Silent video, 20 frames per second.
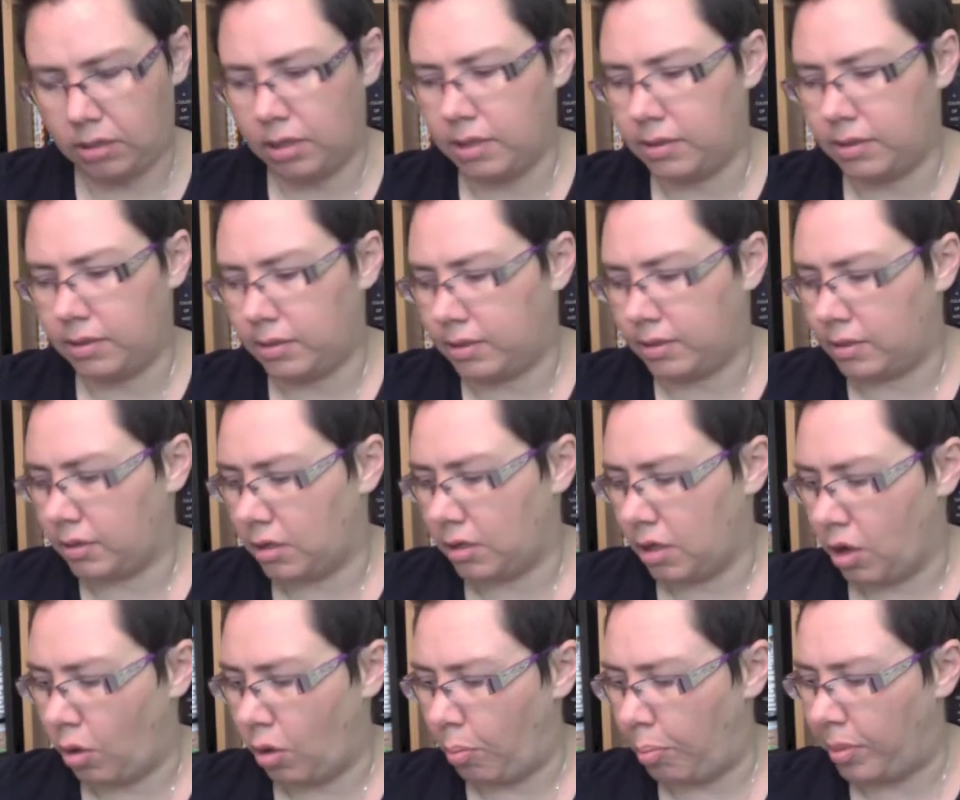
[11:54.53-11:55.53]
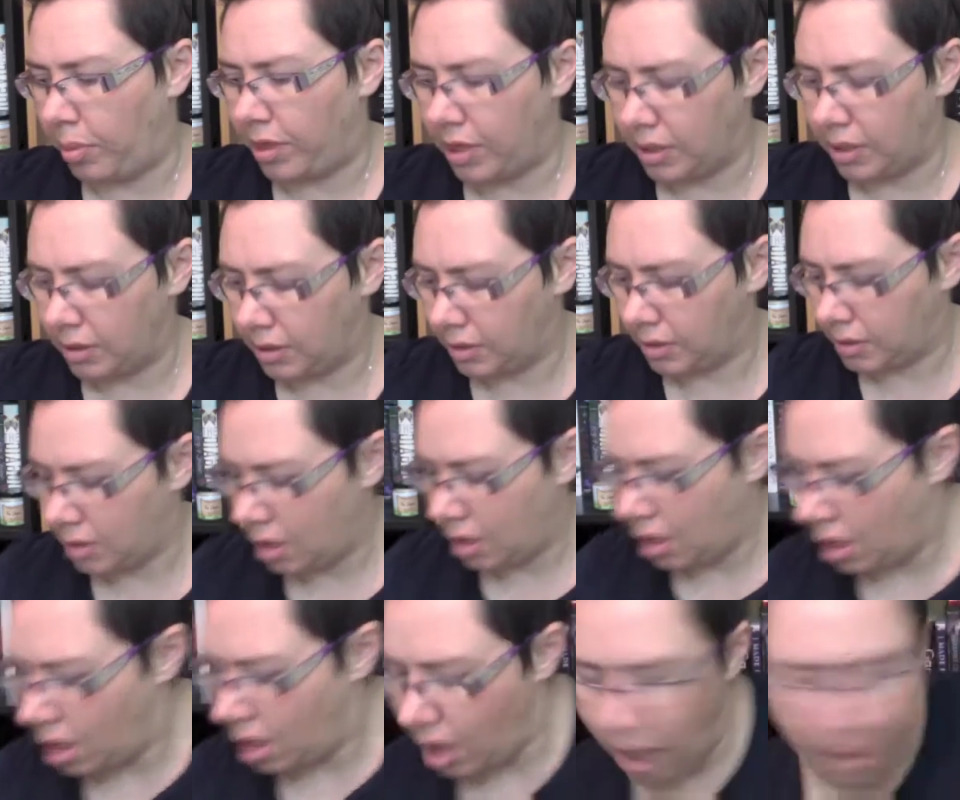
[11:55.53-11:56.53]
let's open this
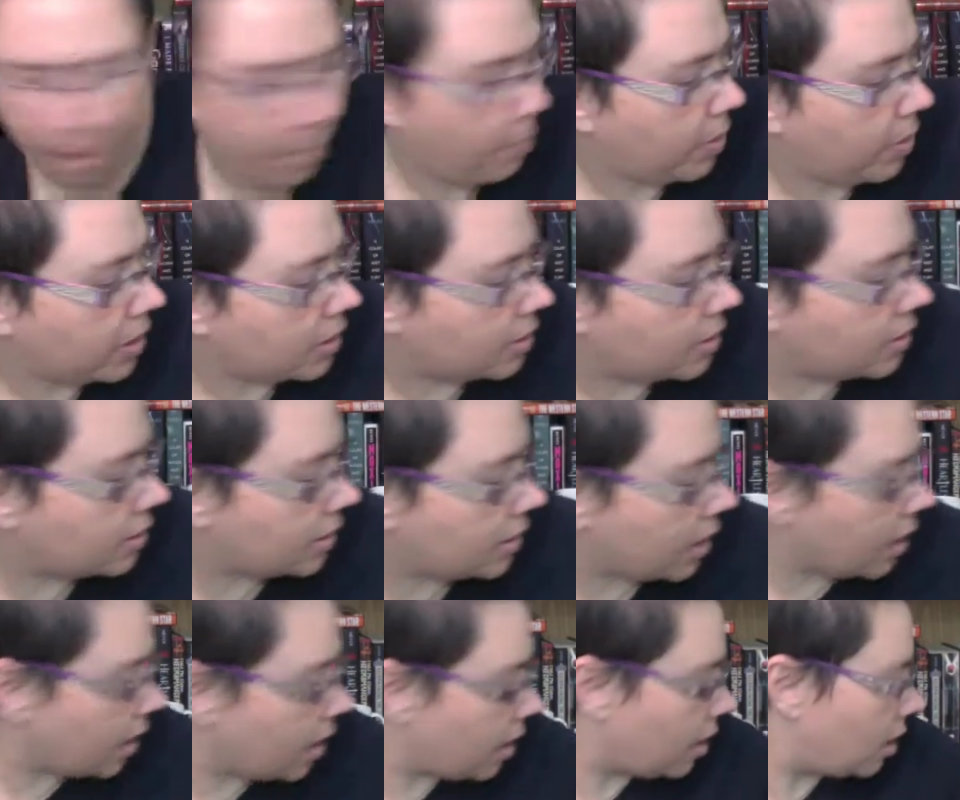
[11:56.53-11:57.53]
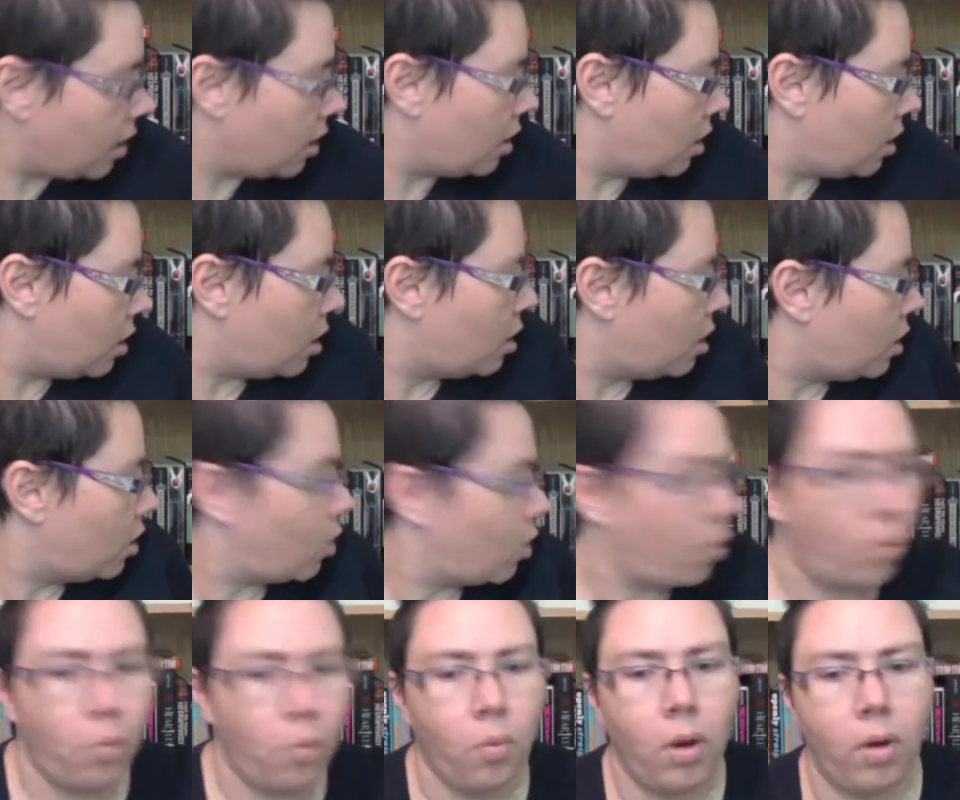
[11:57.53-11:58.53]
up and see
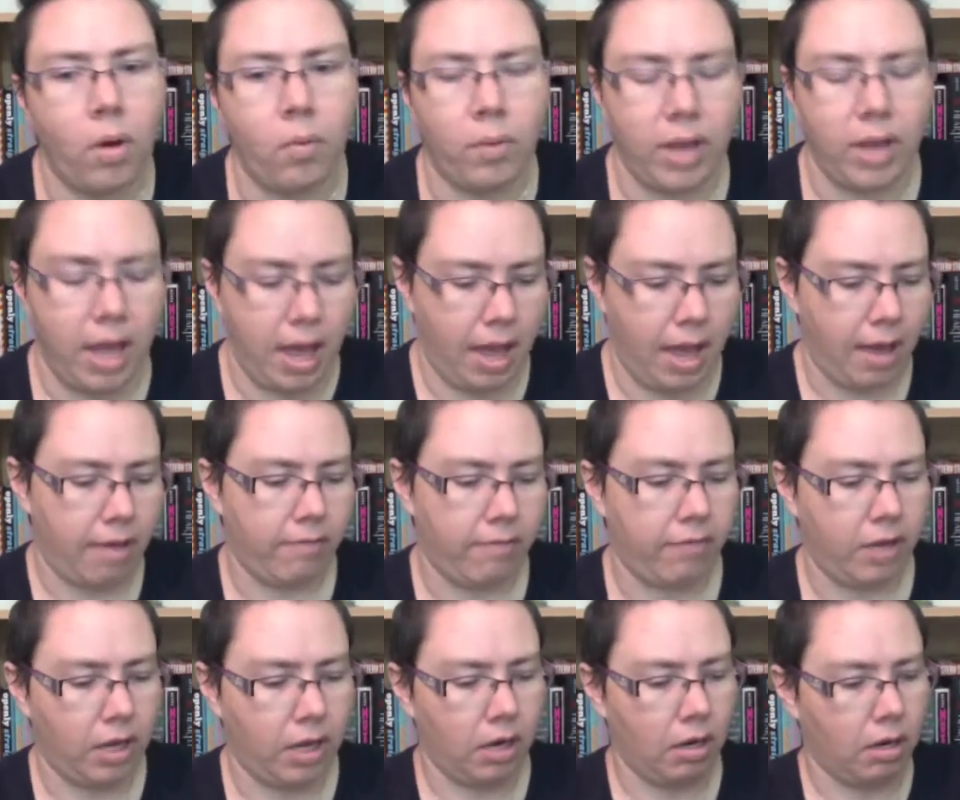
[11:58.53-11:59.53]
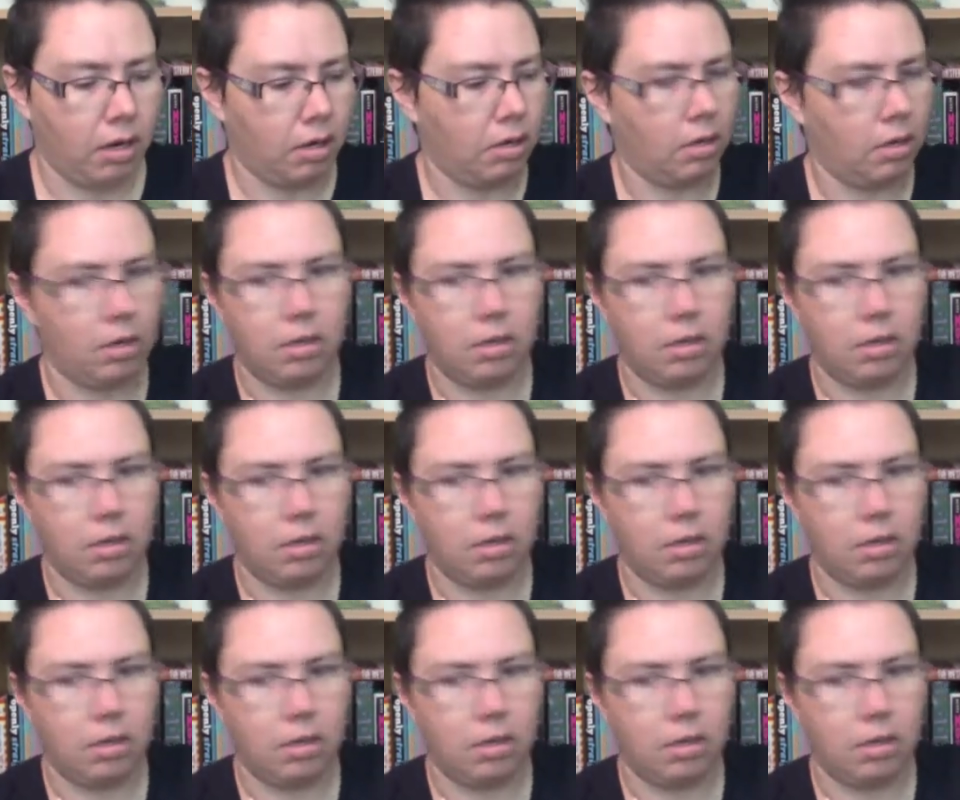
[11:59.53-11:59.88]
what we have here.